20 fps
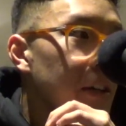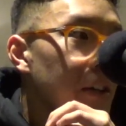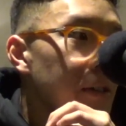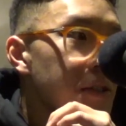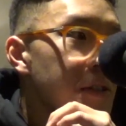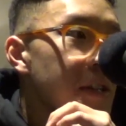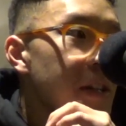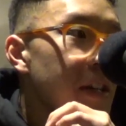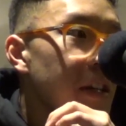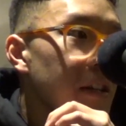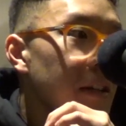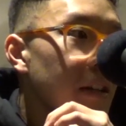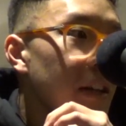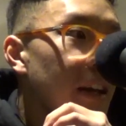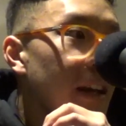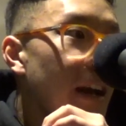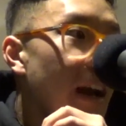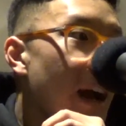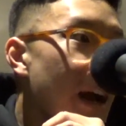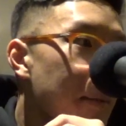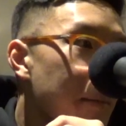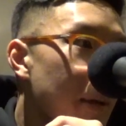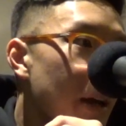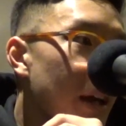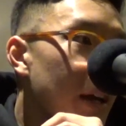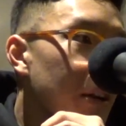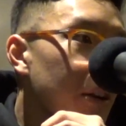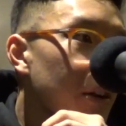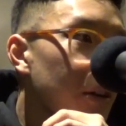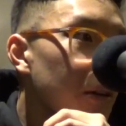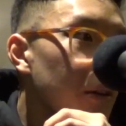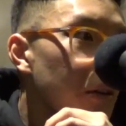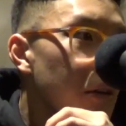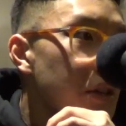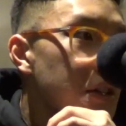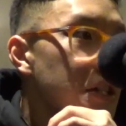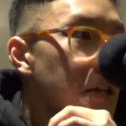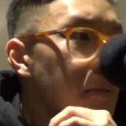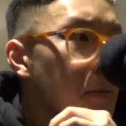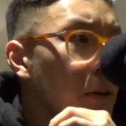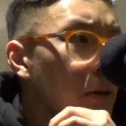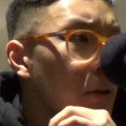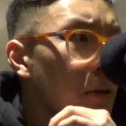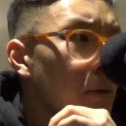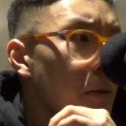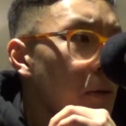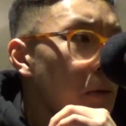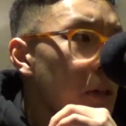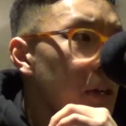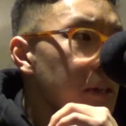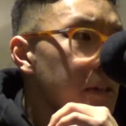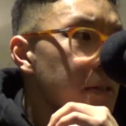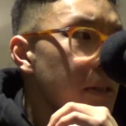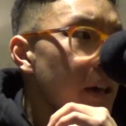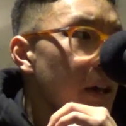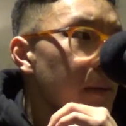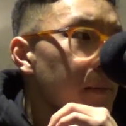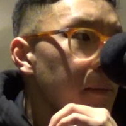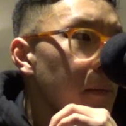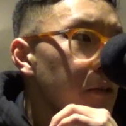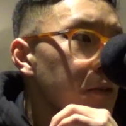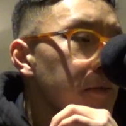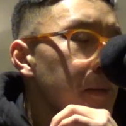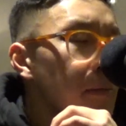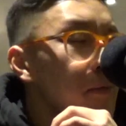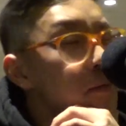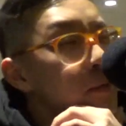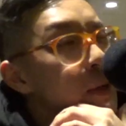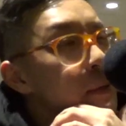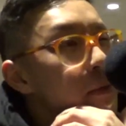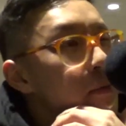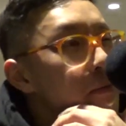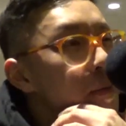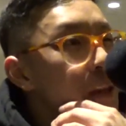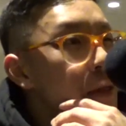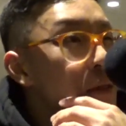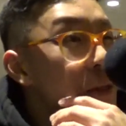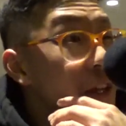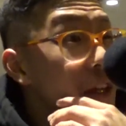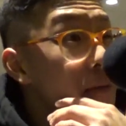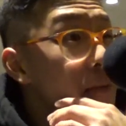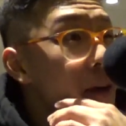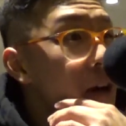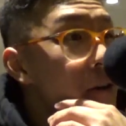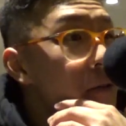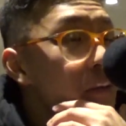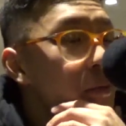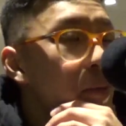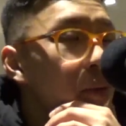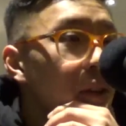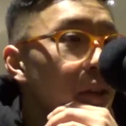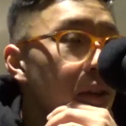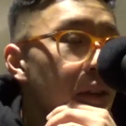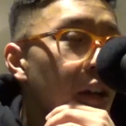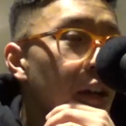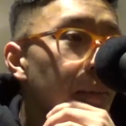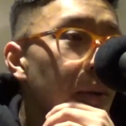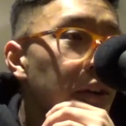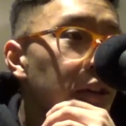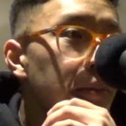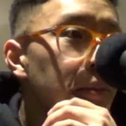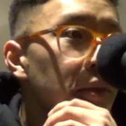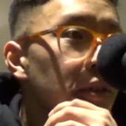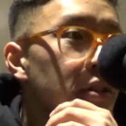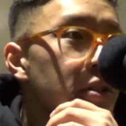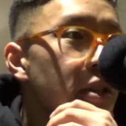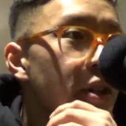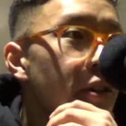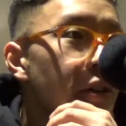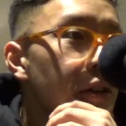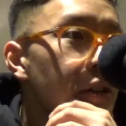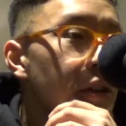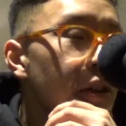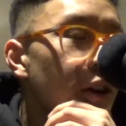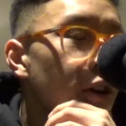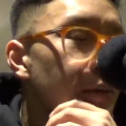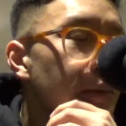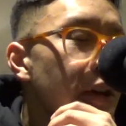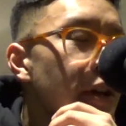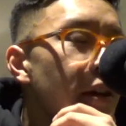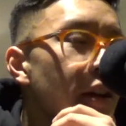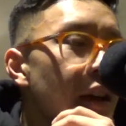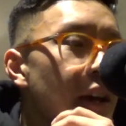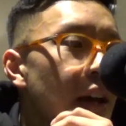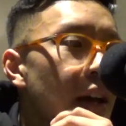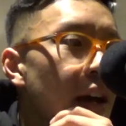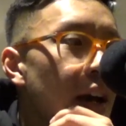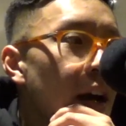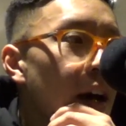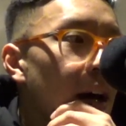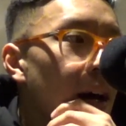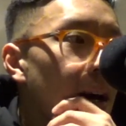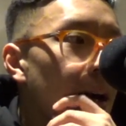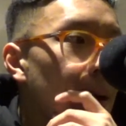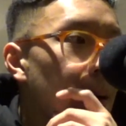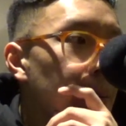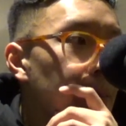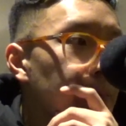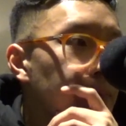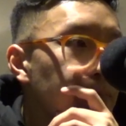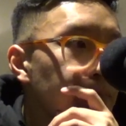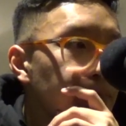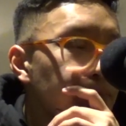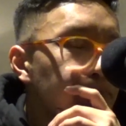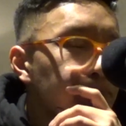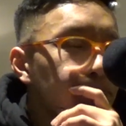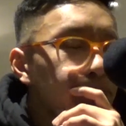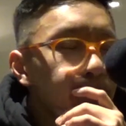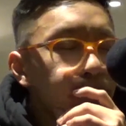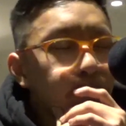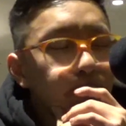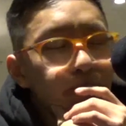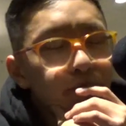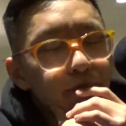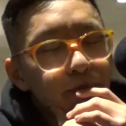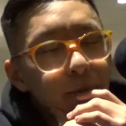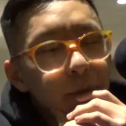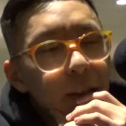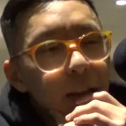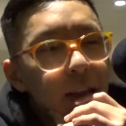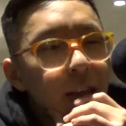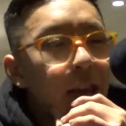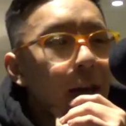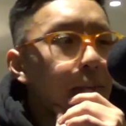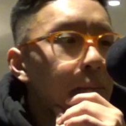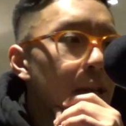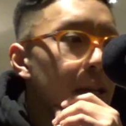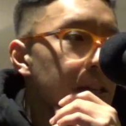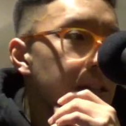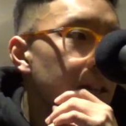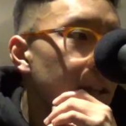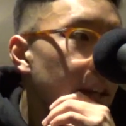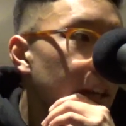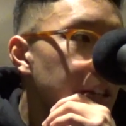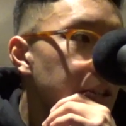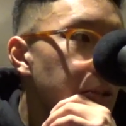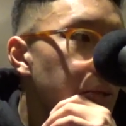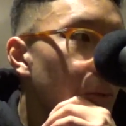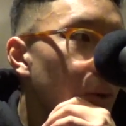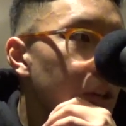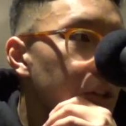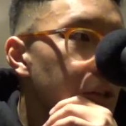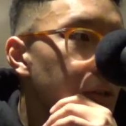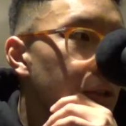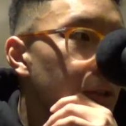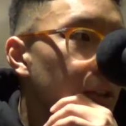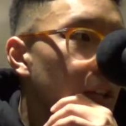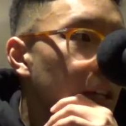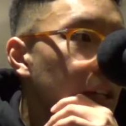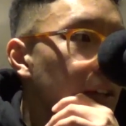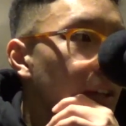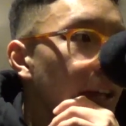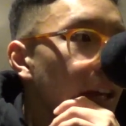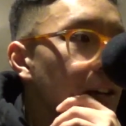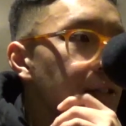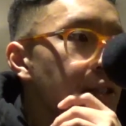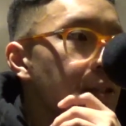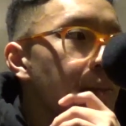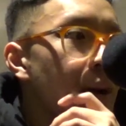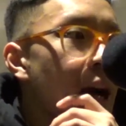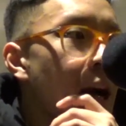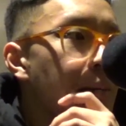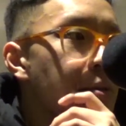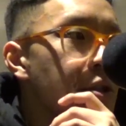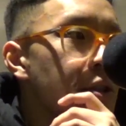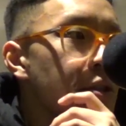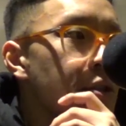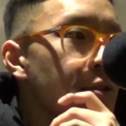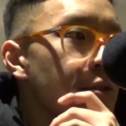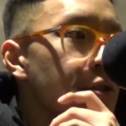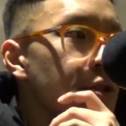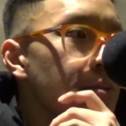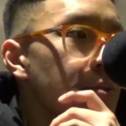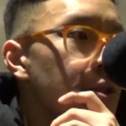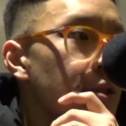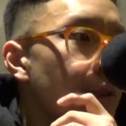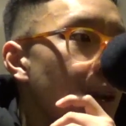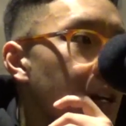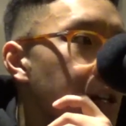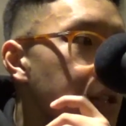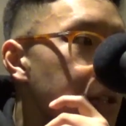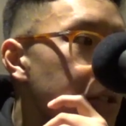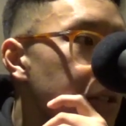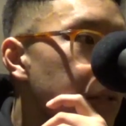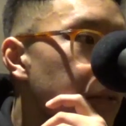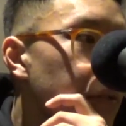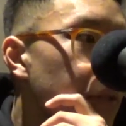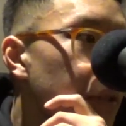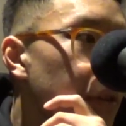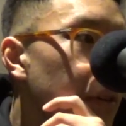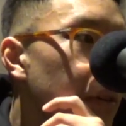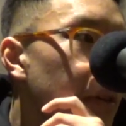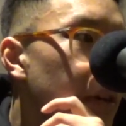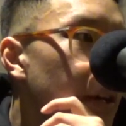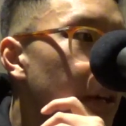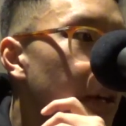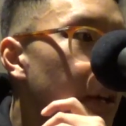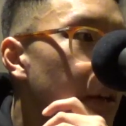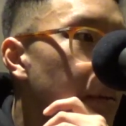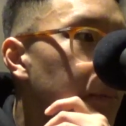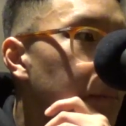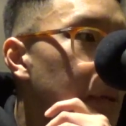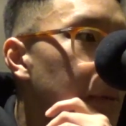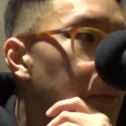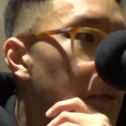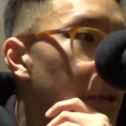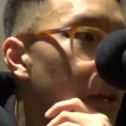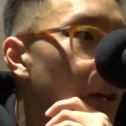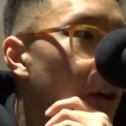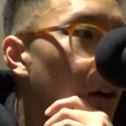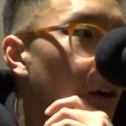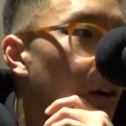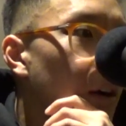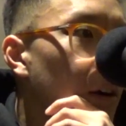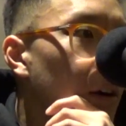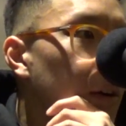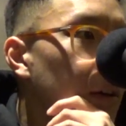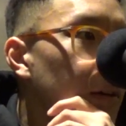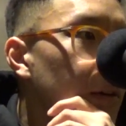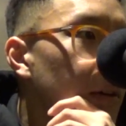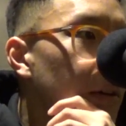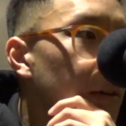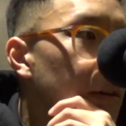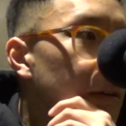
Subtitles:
seeing combat or the typical things that most people may think about when they think about the military or the Army. And that being said, I do want you to lay out some options or some directions for people that are